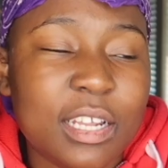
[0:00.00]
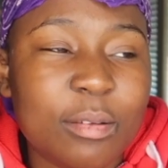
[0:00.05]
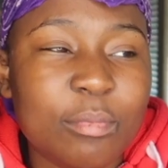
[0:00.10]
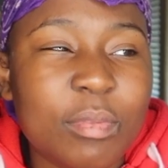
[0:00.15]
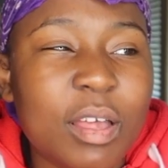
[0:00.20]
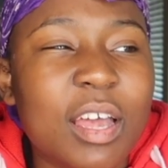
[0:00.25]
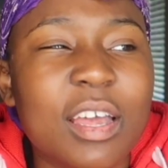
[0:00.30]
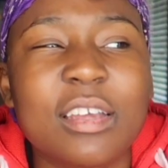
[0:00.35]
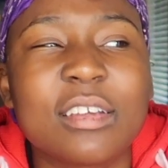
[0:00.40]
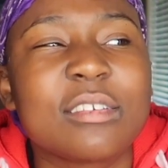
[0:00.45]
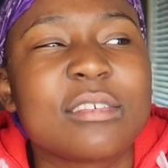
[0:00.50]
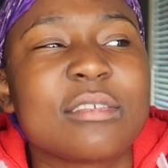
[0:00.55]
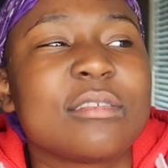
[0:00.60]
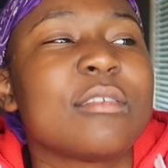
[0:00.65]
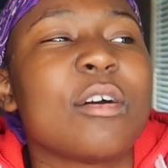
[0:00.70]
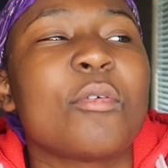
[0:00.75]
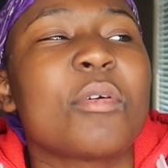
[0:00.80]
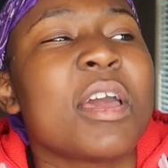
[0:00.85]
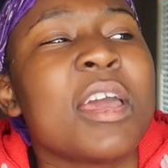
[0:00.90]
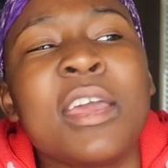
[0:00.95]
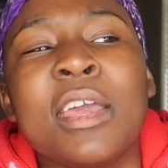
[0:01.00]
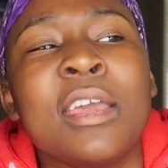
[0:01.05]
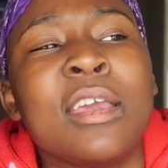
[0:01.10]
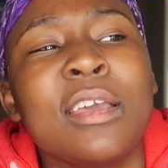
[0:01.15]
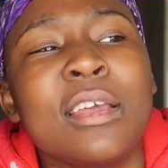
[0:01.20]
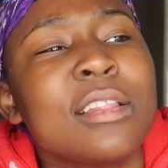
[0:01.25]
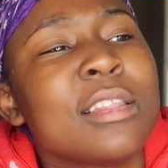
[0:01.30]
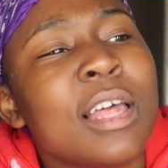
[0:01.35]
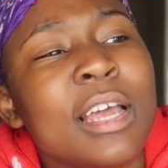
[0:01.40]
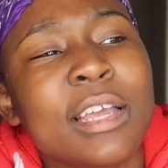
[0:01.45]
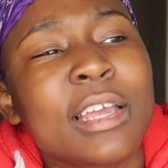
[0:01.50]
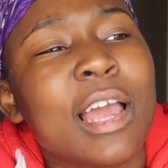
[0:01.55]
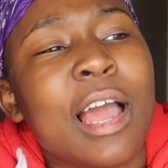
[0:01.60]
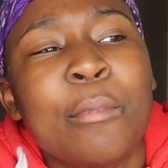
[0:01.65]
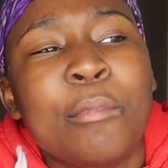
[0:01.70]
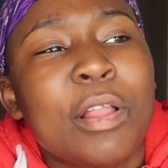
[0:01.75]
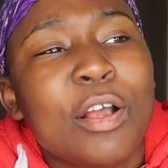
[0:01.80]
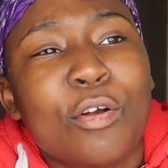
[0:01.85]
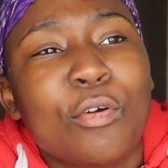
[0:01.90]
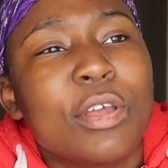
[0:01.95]
I'm like, okay, and like,
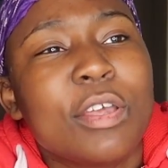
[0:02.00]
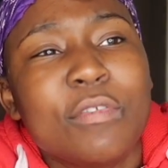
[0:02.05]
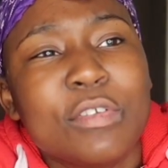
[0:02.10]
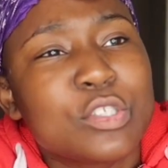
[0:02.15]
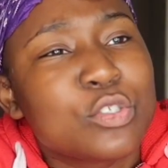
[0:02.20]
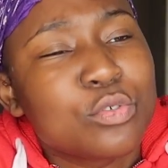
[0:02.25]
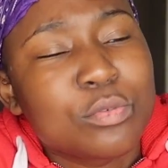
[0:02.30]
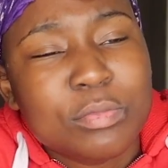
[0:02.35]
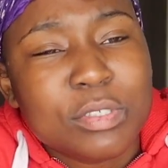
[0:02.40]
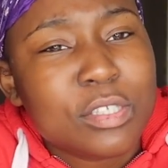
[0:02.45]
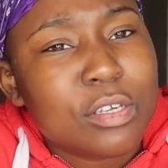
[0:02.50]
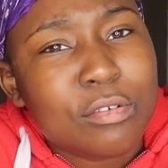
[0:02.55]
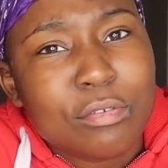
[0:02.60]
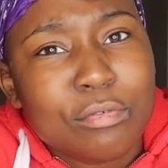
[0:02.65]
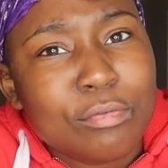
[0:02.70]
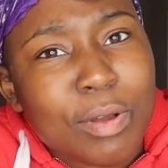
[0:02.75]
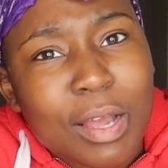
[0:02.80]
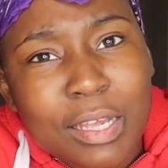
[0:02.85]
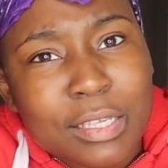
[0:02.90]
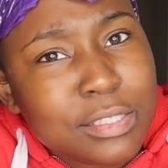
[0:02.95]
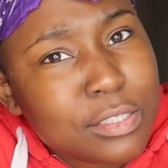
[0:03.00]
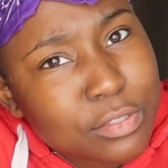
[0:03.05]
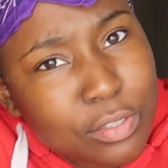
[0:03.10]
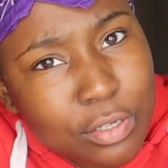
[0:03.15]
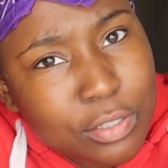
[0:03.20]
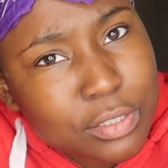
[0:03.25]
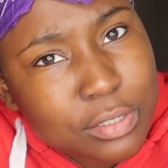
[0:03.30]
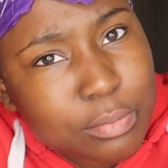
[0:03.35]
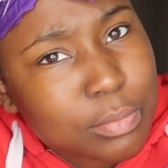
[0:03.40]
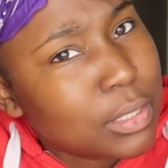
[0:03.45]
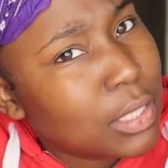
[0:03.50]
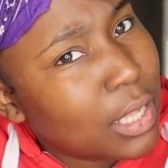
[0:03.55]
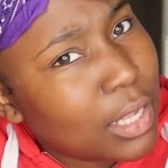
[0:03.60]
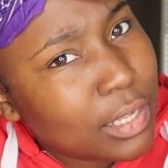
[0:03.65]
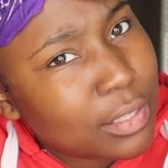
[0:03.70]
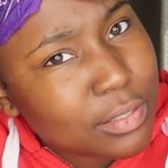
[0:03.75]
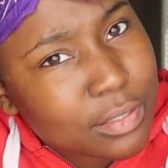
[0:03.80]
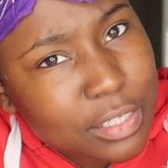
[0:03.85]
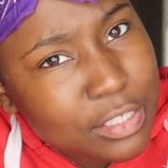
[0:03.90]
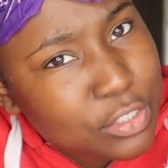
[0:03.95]
I'm not gonna give it to him. So why he's talking to me?
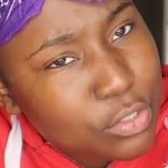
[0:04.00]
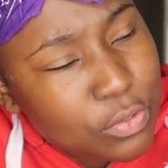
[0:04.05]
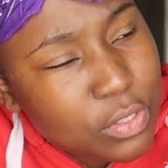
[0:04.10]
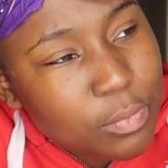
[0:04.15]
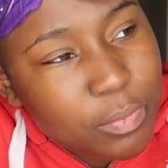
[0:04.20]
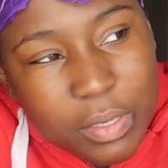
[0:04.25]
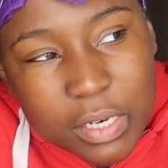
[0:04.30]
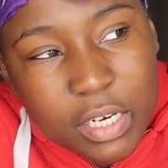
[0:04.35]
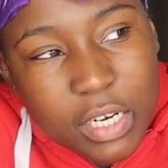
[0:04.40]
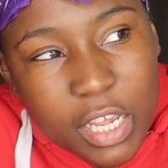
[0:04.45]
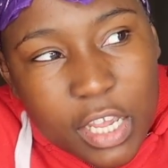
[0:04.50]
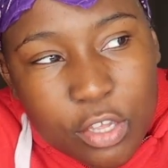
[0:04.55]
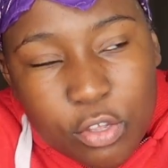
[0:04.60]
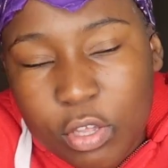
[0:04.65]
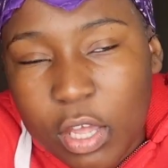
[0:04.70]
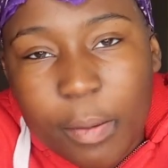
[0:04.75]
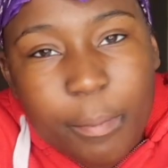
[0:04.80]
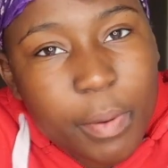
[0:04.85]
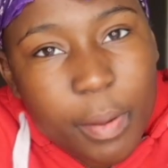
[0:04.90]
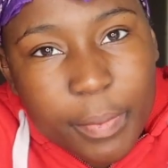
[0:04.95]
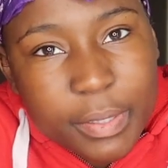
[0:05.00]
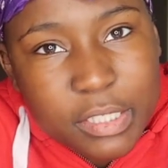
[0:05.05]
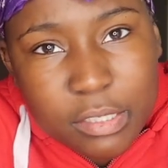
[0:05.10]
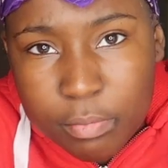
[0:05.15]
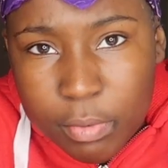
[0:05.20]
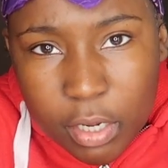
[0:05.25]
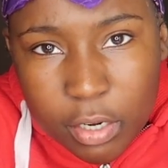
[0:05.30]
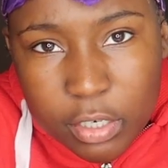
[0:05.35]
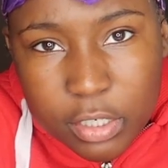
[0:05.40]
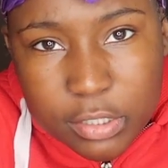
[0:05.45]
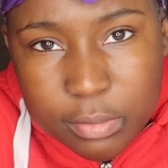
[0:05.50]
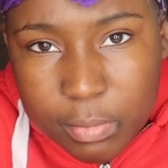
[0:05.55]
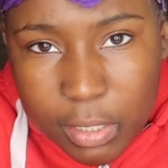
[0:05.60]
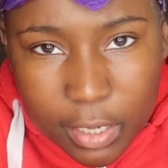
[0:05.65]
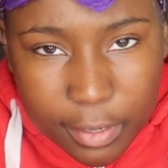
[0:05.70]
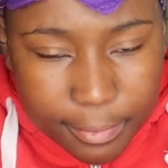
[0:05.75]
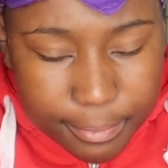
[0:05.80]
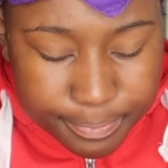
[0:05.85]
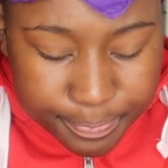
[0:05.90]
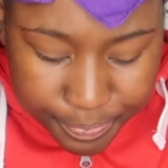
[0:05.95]
Like, it's only been a day. I'm not about to marry this
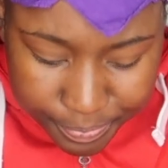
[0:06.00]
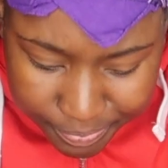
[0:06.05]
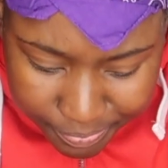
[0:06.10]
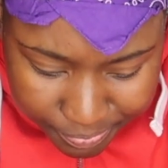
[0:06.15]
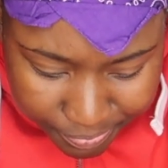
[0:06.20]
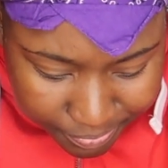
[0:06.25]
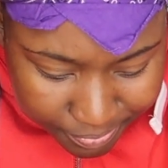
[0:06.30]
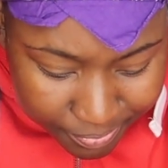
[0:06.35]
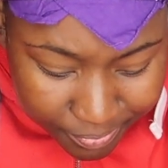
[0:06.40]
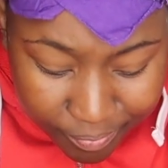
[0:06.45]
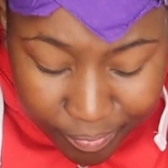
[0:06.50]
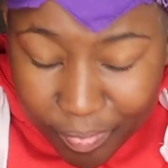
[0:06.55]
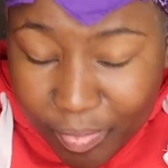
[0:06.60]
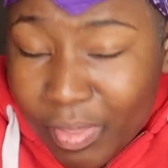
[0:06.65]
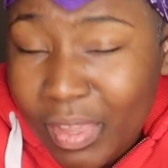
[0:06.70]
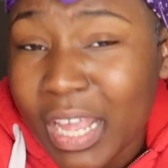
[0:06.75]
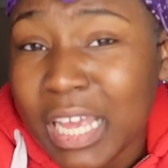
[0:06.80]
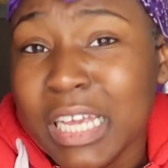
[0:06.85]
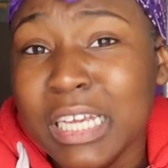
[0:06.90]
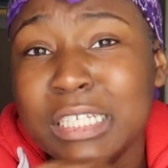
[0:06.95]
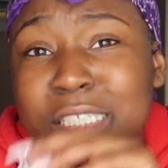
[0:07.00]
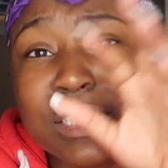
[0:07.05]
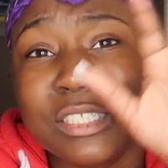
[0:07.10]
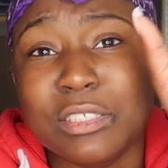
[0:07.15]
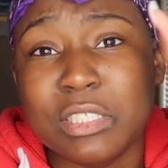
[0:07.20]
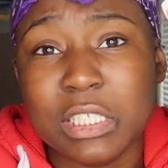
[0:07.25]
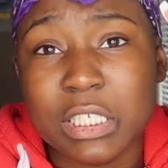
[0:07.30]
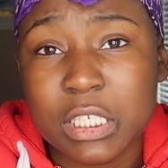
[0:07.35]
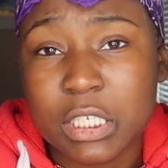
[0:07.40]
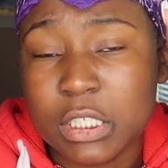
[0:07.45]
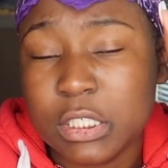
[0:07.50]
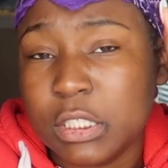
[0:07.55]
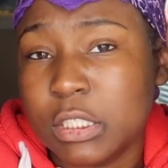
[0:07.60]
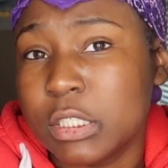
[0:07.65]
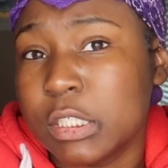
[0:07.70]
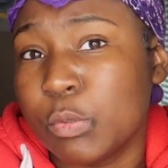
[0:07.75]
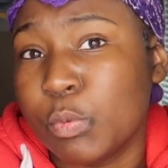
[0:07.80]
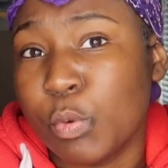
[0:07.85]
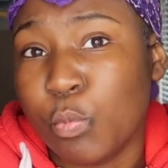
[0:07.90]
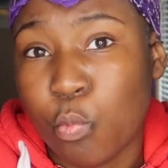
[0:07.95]
man. So
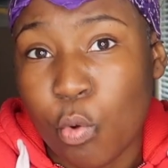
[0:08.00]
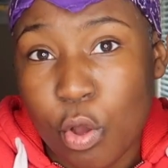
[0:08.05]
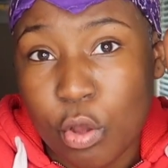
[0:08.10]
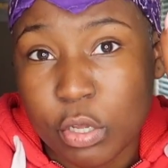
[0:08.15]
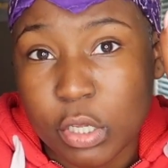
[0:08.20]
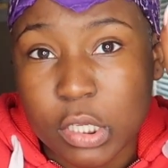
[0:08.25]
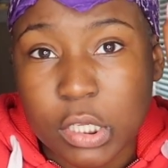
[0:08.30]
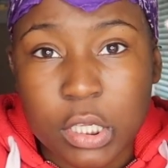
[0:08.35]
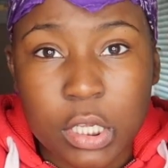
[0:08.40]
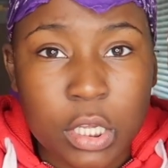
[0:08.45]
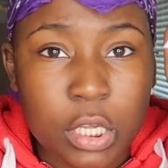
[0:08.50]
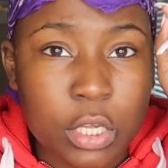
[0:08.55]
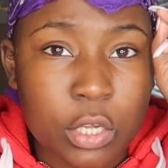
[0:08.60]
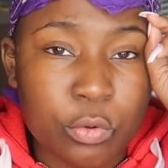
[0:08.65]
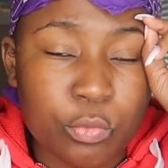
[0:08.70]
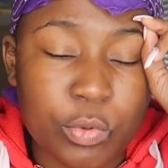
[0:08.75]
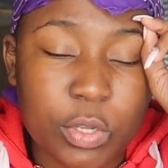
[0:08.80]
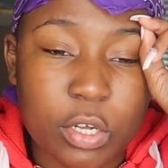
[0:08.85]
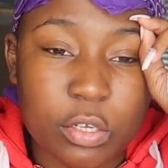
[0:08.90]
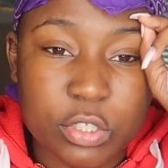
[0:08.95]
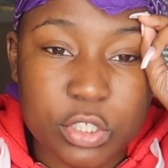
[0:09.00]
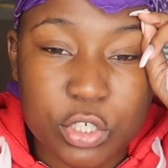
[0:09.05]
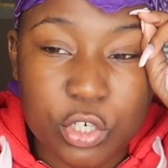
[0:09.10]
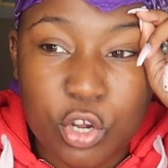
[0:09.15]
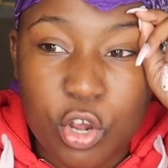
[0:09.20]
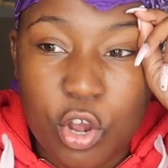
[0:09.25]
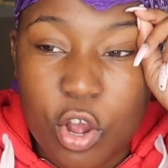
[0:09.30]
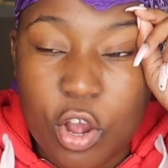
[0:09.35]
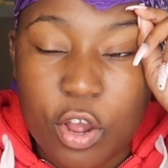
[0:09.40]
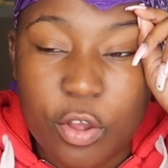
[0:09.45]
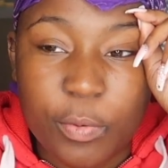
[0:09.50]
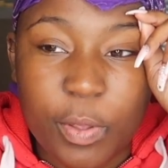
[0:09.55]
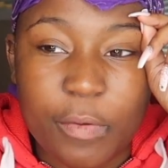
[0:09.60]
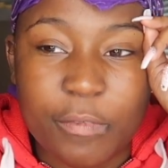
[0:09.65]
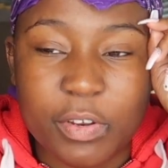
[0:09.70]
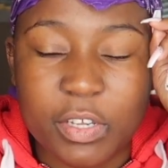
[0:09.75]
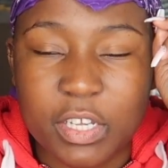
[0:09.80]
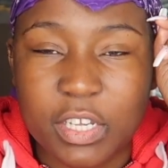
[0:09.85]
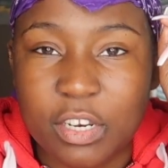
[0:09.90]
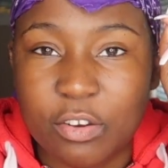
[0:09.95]
then we walk, we go to the car, we
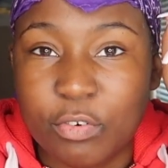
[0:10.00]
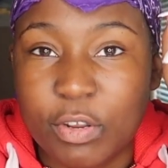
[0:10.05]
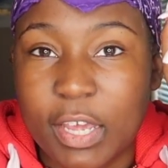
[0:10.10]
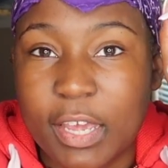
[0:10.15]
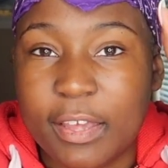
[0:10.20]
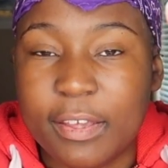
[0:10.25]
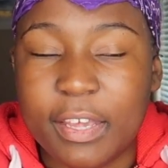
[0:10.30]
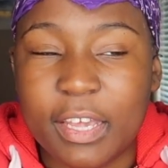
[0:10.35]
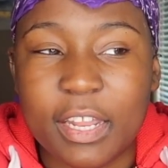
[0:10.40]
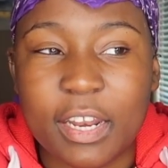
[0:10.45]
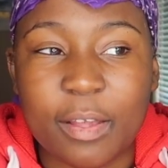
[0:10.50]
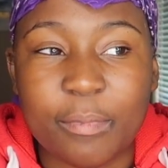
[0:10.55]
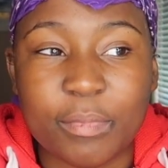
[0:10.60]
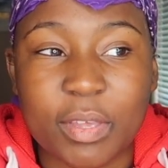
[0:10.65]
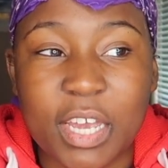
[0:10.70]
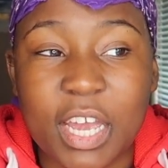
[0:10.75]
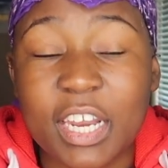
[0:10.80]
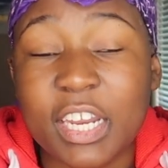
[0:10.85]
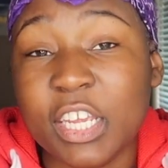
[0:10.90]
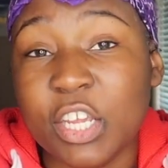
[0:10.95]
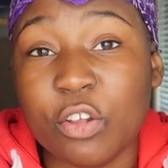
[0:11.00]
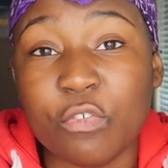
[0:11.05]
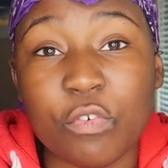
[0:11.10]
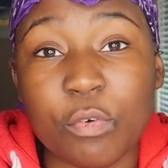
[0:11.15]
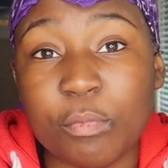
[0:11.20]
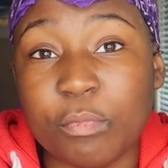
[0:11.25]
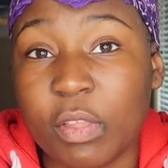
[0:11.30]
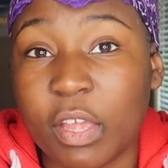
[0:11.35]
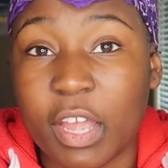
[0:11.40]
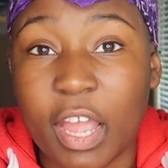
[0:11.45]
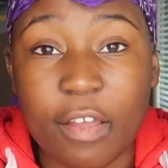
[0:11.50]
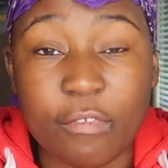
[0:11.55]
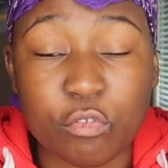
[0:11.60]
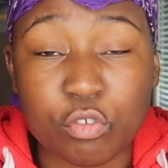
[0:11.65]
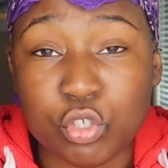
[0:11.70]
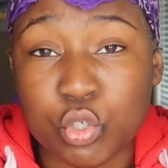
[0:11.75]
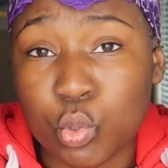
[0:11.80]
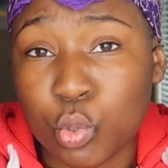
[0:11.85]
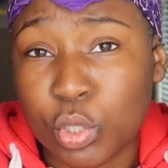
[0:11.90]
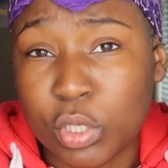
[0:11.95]
having a good old day, and I'm like, I didn't hear from him like
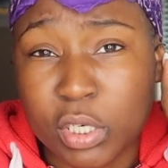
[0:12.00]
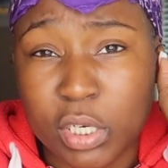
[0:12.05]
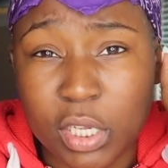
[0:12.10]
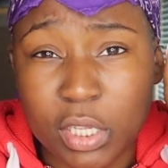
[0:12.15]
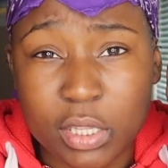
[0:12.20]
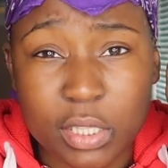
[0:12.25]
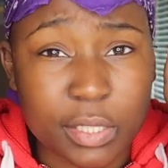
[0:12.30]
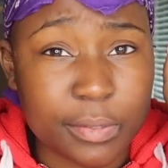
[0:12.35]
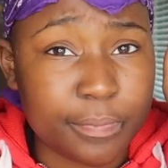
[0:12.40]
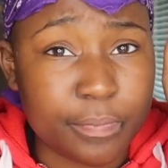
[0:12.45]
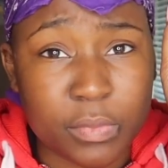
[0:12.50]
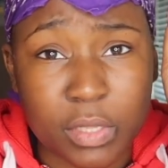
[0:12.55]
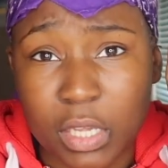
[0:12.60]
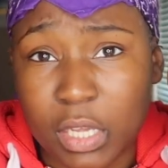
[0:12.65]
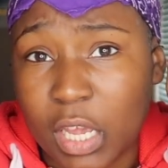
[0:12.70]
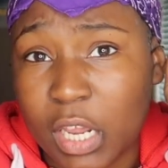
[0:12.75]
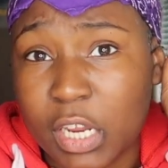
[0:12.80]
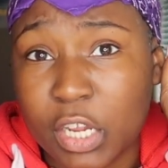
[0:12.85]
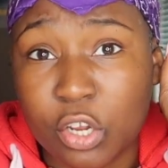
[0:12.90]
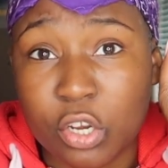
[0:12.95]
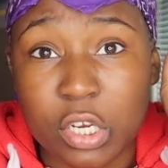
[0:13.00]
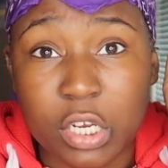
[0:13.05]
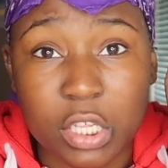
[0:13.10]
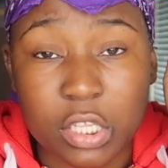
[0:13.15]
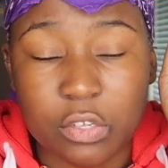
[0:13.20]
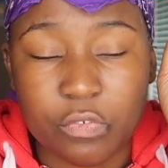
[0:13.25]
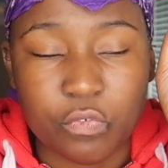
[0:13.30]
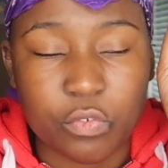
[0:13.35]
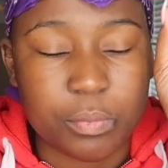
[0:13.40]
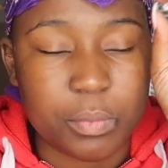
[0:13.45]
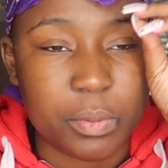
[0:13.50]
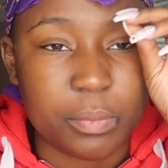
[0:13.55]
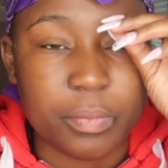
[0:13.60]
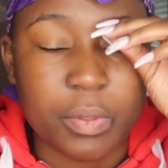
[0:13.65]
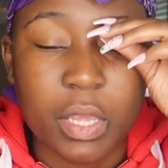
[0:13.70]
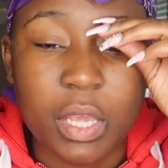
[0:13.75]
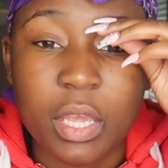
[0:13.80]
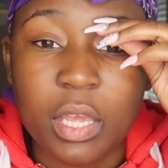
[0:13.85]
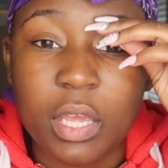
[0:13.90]
after school or nothing. Like, I didn't hear nothing from him.